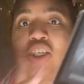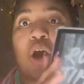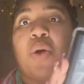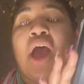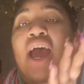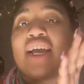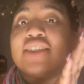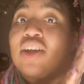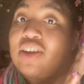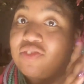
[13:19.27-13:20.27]
So, I
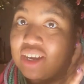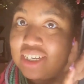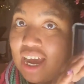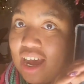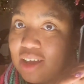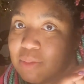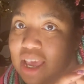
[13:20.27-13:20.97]
started Runtime,